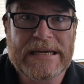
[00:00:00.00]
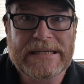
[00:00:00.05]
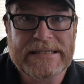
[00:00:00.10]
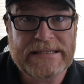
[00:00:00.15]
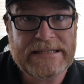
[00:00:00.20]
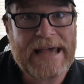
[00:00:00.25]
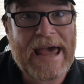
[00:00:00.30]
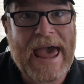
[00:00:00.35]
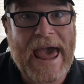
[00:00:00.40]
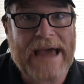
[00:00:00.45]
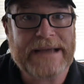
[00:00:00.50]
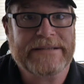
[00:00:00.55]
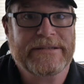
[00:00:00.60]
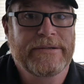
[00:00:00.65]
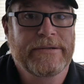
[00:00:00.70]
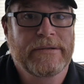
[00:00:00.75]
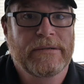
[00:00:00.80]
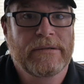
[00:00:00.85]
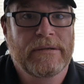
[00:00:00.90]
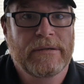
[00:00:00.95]

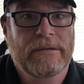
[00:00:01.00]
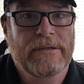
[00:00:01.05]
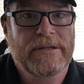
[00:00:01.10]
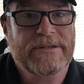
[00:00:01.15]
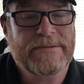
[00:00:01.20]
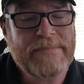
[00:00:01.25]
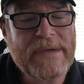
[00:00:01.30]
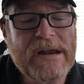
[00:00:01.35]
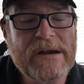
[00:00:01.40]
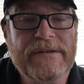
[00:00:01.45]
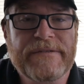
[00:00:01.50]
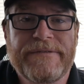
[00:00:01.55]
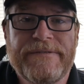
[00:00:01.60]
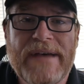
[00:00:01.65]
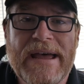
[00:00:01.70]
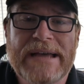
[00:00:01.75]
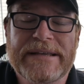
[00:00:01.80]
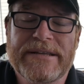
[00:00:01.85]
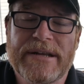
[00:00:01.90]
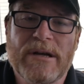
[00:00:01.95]
attacked. As a matter of
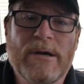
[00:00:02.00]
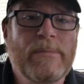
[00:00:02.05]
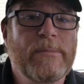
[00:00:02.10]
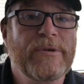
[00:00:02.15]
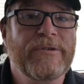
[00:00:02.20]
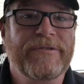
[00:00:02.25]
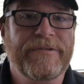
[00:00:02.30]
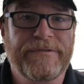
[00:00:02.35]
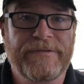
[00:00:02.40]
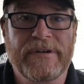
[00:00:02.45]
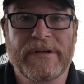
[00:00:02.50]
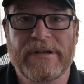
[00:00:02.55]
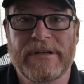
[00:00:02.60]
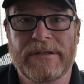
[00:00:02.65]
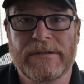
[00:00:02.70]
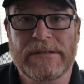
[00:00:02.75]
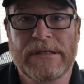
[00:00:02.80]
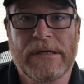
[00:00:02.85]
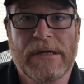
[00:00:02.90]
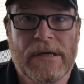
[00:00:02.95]
fact, I almost
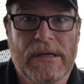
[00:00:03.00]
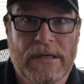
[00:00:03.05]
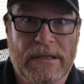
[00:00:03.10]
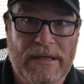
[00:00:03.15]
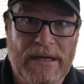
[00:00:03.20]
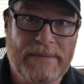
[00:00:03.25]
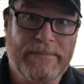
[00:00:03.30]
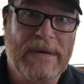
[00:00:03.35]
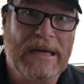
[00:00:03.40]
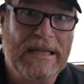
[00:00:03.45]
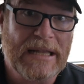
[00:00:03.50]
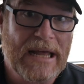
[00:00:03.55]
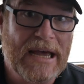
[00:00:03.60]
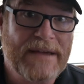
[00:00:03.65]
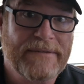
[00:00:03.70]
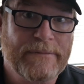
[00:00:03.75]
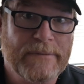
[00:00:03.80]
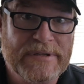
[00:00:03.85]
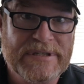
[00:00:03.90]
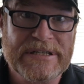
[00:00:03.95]
feel like my
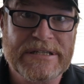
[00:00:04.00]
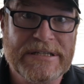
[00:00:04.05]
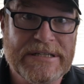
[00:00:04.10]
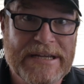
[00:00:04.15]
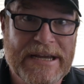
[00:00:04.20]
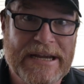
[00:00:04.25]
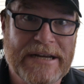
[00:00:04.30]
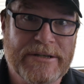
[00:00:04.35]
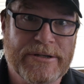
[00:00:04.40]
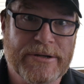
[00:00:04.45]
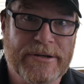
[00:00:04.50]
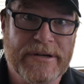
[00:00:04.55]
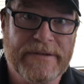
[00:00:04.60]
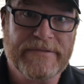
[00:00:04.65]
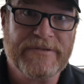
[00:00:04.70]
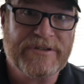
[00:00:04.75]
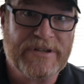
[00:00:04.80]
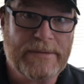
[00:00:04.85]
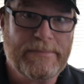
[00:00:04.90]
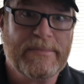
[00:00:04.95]
life was endangered.
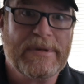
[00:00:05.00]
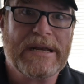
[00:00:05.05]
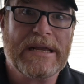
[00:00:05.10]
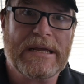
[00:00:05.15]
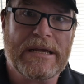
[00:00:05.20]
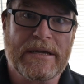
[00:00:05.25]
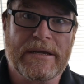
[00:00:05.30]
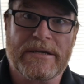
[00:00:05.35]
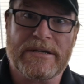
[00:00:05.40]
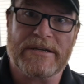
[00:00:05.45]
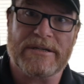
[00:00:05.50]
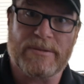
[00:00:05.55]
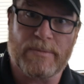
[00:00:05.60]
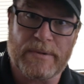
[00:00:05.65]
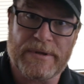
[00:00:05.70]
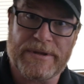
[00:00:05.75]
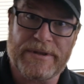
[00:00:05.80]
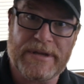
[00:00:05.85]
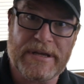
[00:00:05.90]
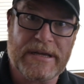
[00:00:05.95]
If somebody is
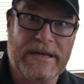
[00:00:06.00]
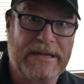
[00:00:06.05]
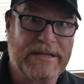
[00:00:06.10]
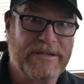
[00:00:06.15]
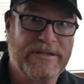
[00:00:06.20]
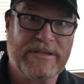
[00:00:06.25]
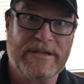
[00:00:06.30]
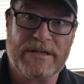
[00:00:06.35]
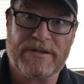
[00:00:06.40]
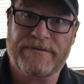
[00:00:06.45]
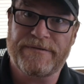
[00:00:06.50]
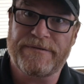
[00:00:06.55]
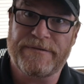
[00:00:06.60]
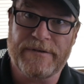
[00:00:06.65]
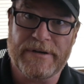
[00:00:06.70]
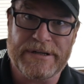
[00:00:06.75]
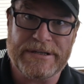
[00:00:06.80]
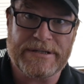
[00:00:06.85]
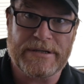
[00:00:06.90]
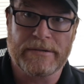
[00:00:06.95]
within a six
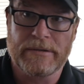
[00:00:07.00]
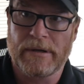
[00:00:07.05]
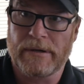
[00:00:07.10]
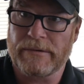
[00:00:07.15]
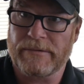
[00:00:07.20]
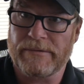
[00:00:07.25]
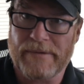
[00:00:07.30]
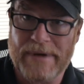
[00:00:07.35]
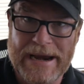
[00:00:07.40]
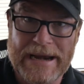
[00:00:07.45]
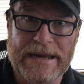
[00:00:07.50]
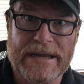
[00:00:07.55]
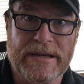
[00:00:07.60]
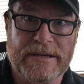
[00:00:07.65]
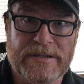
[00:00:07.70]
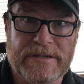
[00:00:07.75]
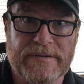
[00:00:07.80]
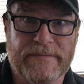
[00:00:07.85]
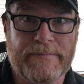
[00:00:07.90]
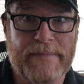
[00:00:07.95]
foot
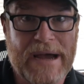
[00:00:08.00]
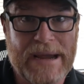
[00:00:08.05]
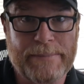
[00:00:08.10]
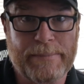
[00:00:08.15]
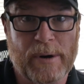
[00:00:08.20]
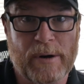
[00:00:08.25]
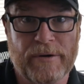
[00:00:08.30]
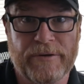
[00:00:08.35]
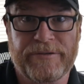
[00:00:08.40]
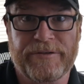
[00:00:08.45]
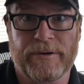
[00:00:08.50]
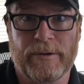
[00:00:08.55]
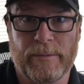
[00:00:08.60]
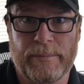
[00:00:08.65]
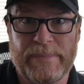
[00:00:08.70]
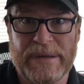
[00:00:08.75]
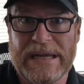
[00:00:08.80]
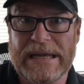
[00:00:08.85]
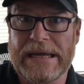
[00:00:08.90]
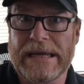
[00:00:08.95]
radius of my personal
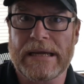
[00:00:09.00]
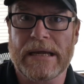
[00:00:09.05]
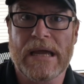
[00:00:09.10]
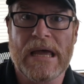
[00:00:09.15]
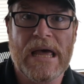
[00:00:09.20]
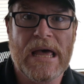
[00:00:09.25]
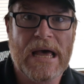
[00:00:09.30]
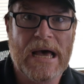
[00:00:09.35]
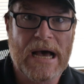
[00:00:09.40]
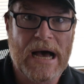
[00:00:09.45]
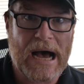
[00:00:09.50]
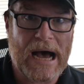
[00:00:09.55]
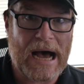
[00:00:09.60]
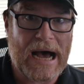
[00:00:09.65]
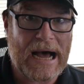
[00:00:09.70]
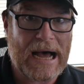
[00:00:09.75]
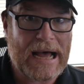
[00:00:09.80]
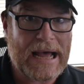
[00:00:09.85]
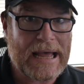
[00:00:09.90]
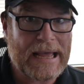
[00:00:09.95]
being,
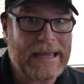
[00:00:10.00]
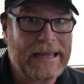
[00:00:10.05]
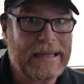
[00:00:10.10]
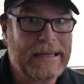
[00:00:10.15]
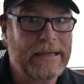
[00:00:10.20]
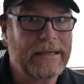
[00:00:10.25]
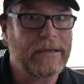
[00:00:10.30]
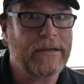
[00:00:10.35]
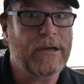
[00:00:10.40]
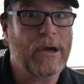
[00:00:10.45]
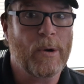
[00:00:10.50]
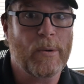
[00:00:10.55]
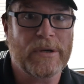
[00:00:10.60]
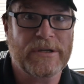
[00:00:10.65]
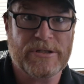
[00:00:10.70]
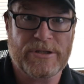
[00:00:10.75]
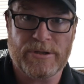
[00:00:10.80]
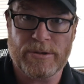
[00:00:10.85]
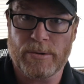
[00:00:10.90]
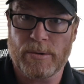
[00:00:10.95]
I go
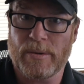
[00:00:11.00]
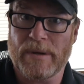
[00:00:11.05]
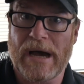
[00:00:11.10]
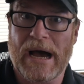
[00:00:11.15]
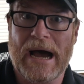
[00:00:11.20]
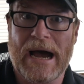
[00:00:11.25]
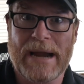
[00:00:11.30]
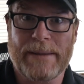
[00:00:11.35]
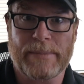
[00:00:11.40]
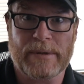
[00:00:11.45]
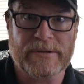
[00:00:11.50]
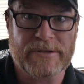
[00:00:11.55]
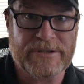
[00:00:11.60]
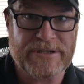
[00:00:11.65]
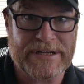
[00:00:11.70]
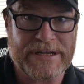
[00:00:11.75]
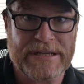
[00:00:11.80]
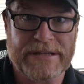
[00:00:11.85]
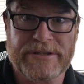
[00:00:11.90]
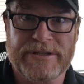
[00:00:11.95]
into a hyper
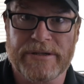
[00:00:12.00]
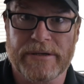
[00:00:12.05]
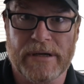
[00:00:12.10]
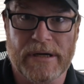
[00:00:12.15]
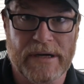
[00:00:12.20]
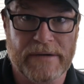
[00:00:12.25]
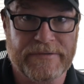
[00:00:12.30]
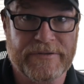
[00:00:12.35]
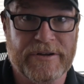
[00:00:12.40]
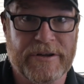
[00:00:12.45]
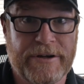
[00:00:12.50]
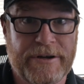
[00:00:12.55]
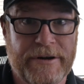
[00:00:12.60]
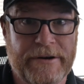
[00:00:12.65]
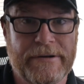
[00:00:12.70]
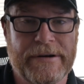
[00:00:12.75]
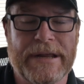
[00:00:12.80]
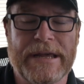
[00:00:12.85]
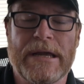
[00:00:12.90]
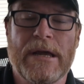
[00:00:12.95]
sense of
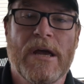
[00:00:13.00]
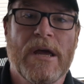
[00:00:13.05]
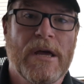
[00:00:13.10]
security,